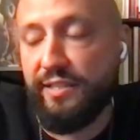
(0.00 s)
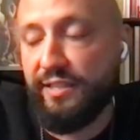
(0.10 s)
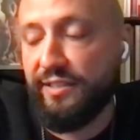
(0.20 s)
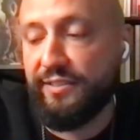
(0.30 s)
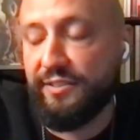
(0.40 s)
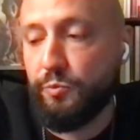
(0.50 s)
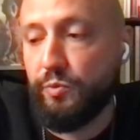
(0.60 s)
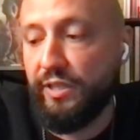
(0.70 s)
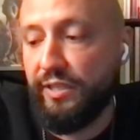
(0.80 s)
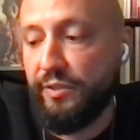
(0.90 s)
And
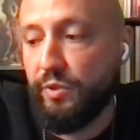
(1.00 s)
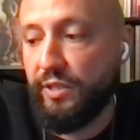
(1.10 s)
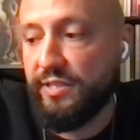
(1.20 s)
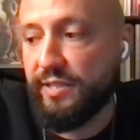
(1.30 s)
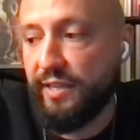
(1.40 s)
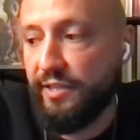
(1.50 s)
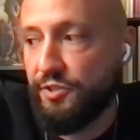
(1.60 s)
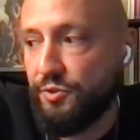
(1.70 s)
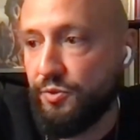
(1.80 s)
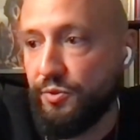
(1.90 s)
we decided
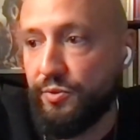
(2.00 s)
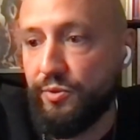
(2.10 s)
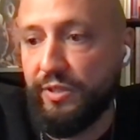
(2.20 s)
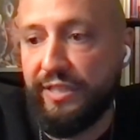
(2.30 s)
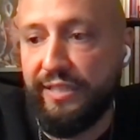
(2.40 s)
to